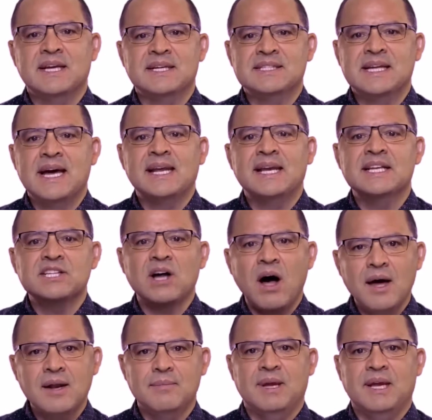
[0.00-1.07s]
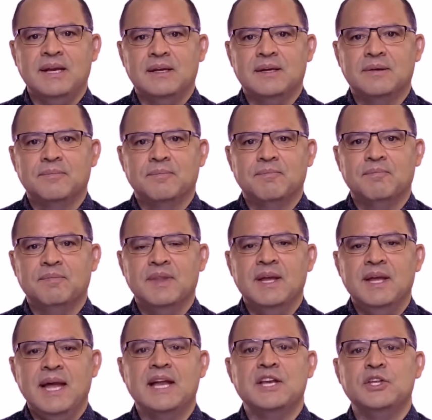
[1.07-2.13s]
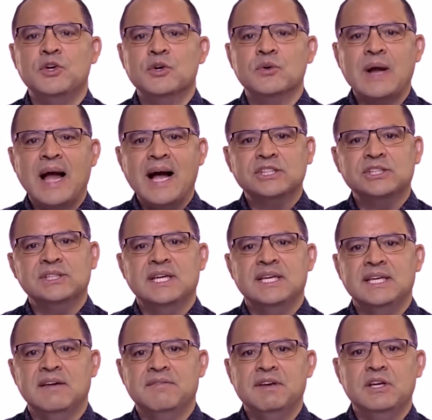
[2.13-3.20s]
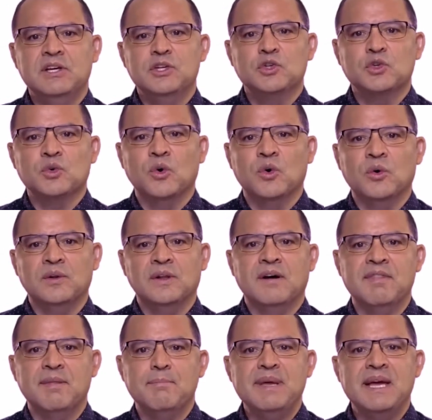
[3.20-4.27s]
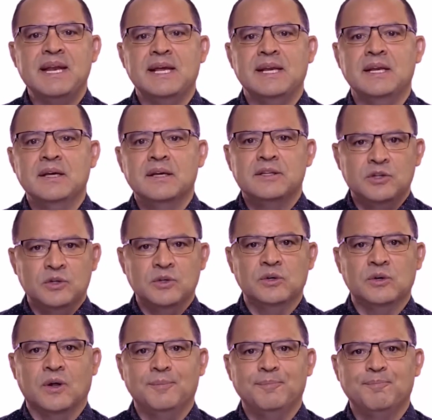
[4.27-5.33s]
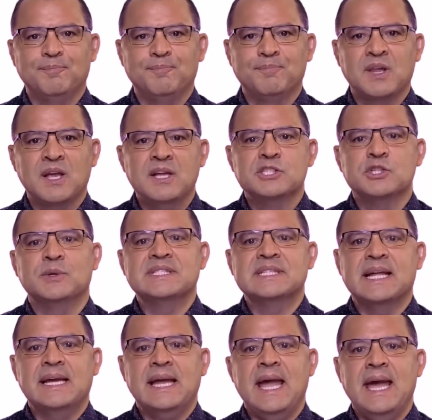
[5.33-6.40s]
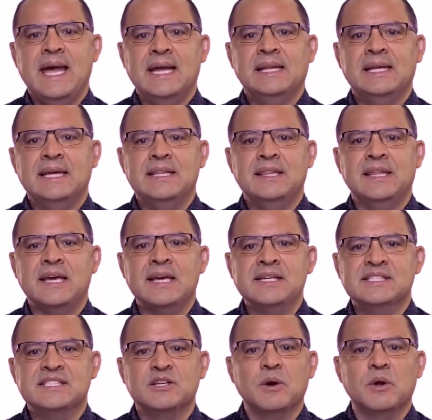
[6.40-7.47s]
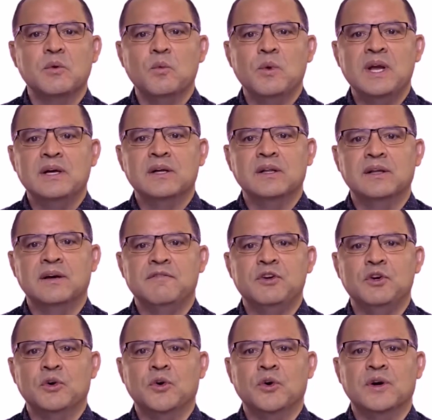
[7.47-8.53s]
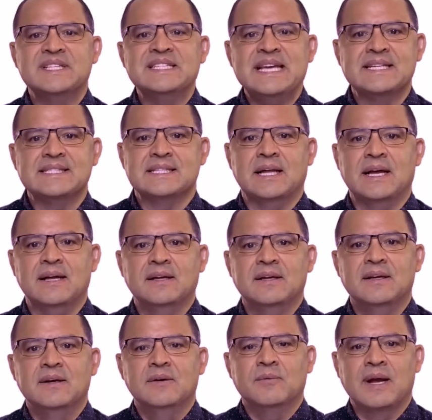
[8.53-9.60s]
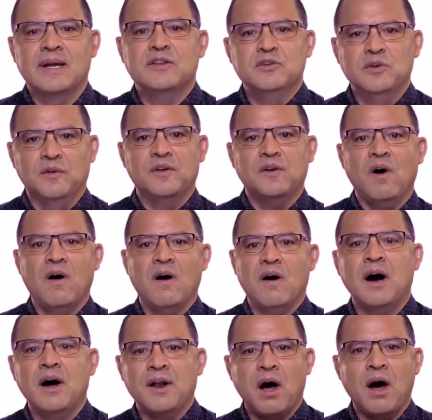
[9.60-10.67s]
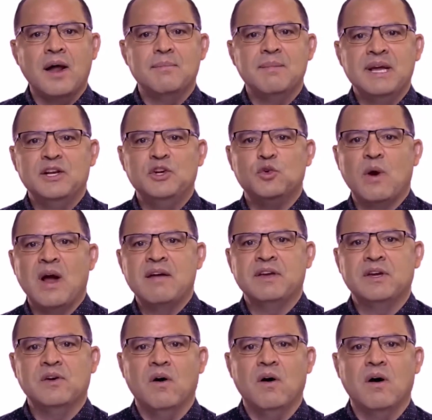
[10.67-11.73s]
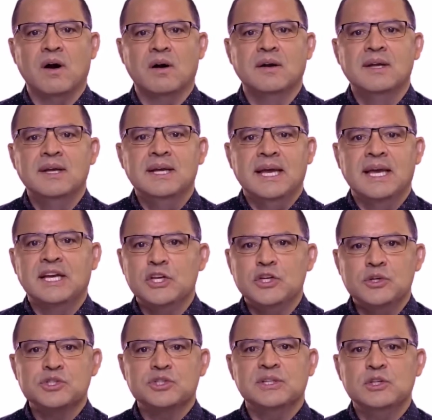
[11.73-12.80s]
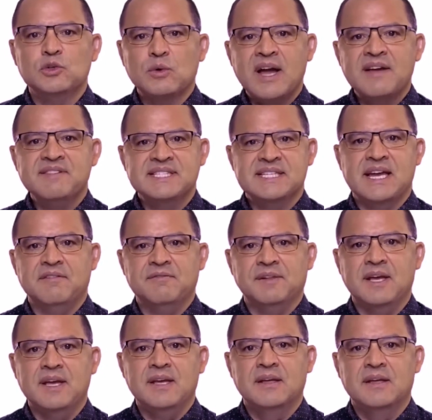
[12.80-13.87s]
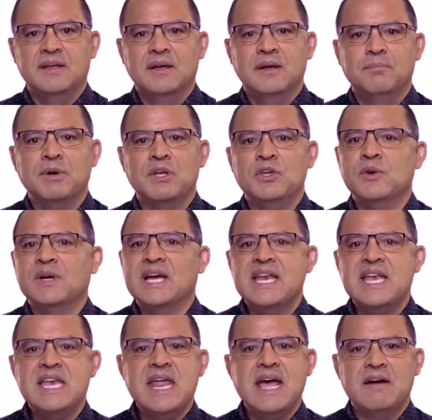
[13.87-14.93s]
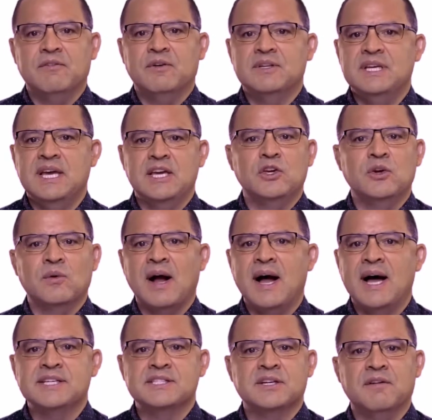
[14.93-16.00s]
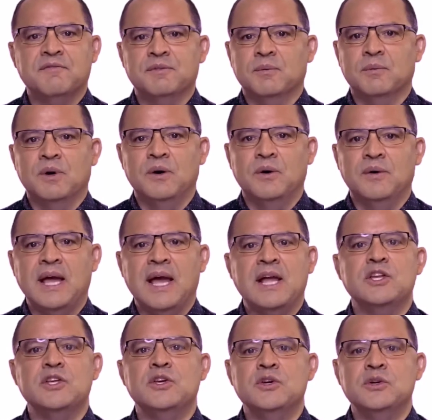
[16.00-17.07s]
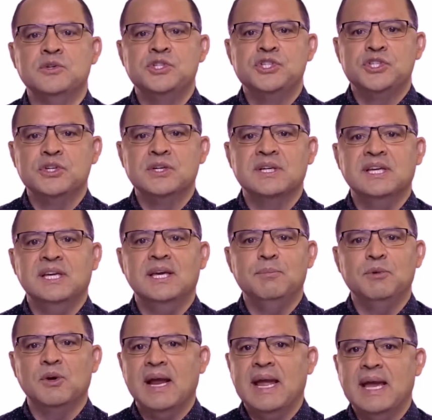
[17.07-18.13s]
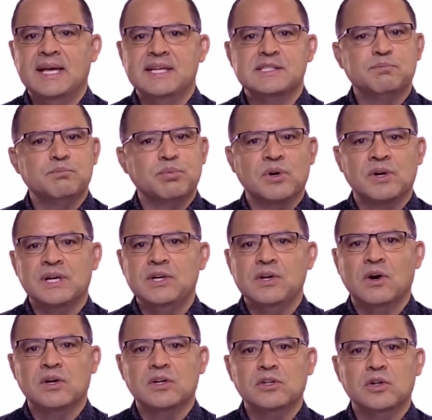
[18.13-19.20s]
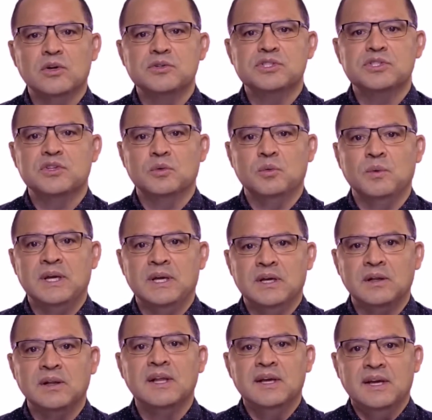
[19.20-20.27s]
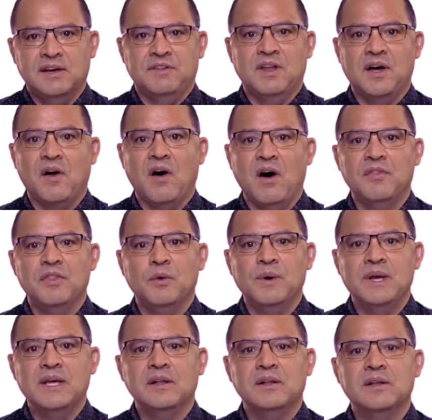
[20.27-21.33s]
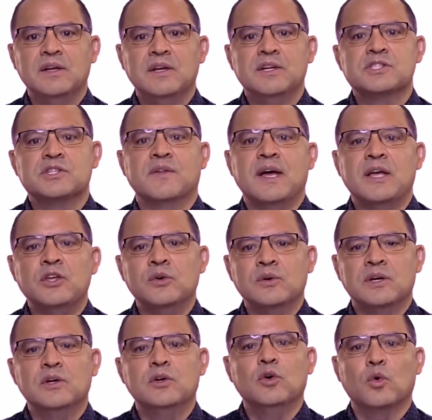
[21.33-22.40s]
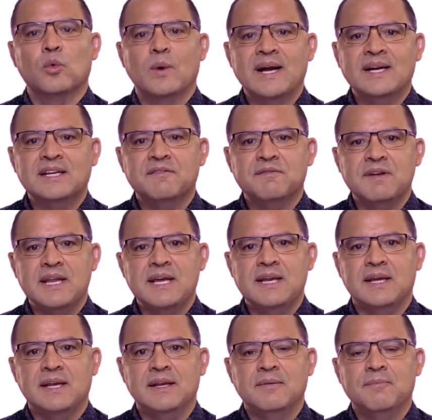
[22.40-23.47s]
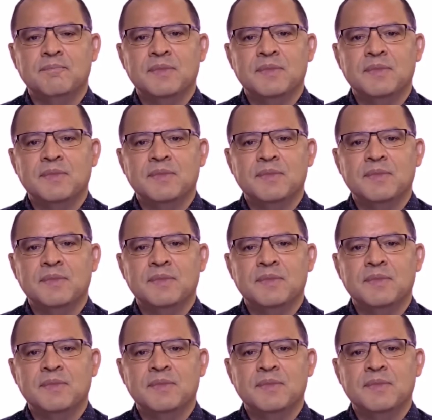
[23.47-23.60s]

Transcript: is that it's automated and you're actually giving control of the bidding to Google. So it's like handing the steering wheel of your Tesla, right, to the car, an automated driving car. It can usually drive safely, but you can never take your eyes off the road, and you should keep your hands pretty darn close to the wheel, if not on the wheel, so that you can correct if needed.